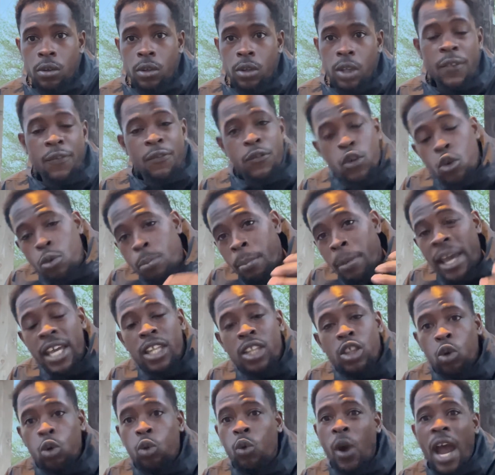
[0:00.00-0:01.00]
If you
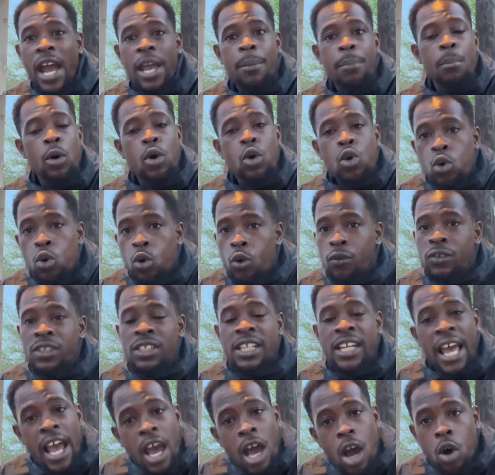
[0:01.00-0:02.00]
make the right moves
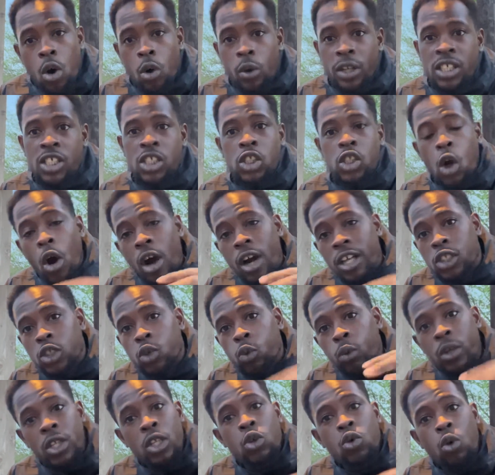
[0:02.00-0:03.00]
now, it starts
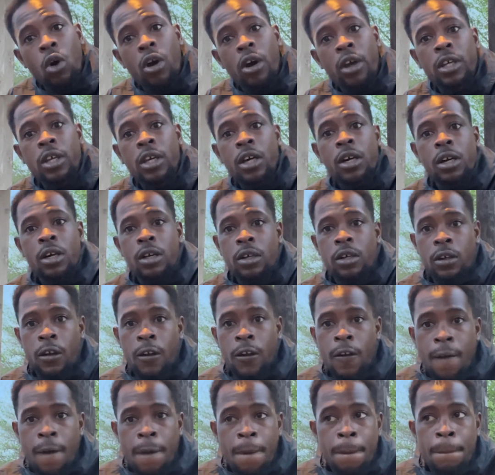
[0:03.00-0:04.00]
when you are young.
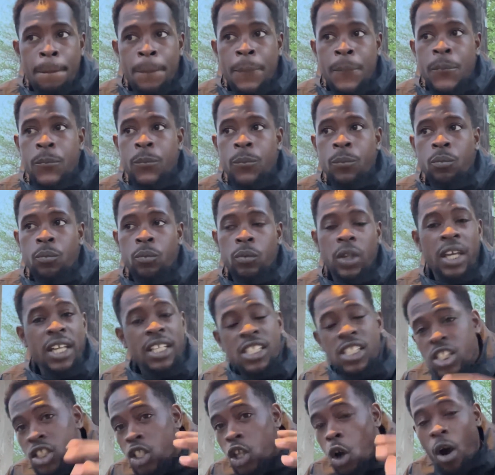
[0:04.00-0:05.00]
It
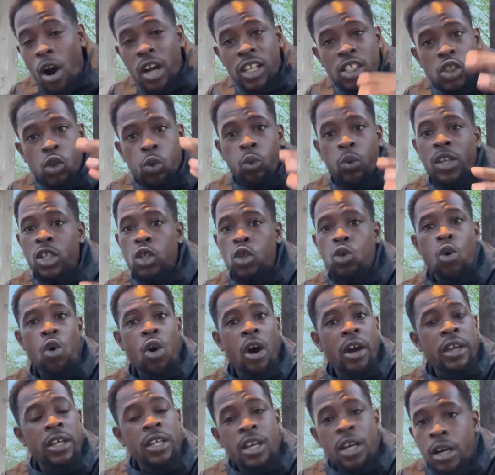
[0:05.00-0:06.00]
starts when you
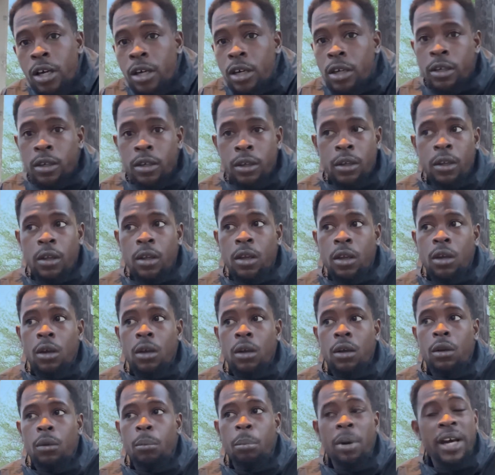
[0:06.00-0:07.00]
are young.
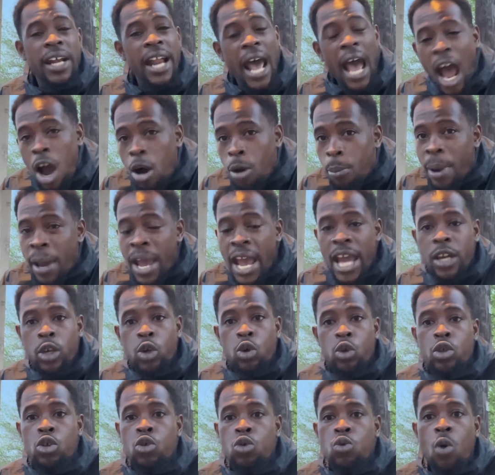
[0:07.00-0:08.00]
But how bad
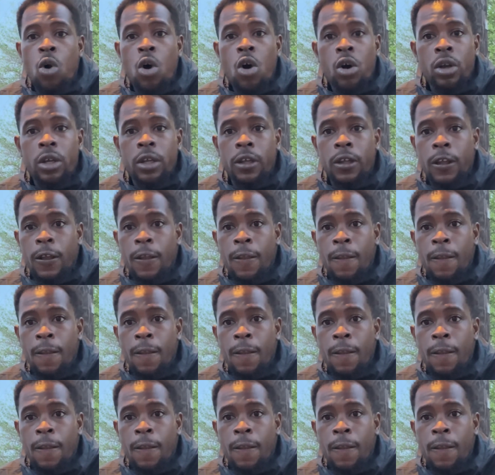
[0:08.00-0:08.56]
do you want it?